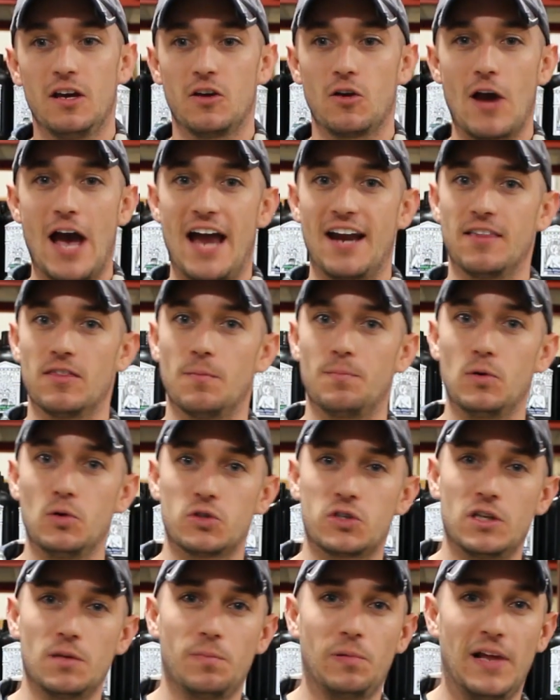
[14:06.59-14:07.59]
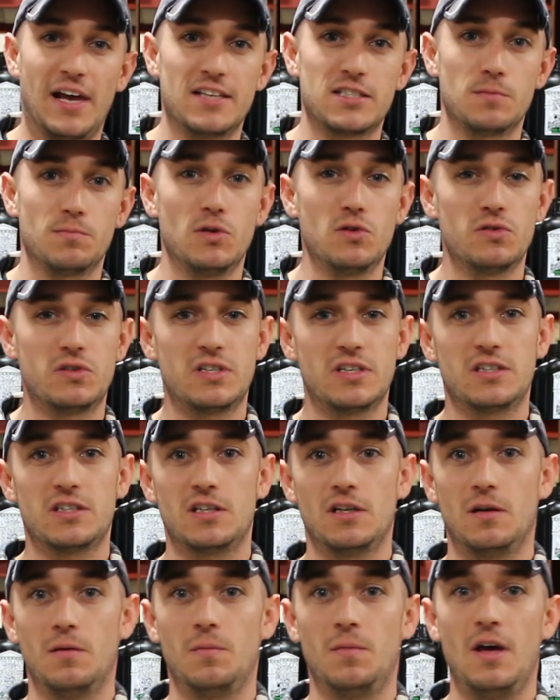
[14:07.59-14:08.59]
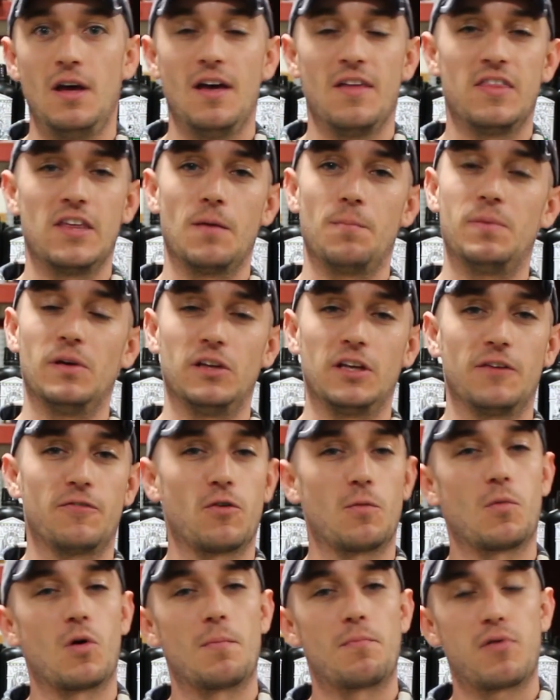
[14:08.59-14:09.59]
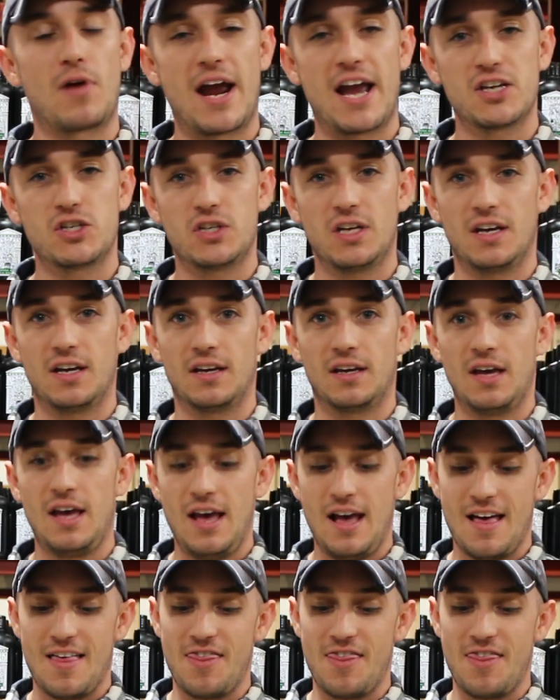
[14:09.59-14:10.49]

You're adding the boost to the plant's immune system, the ability for more branching,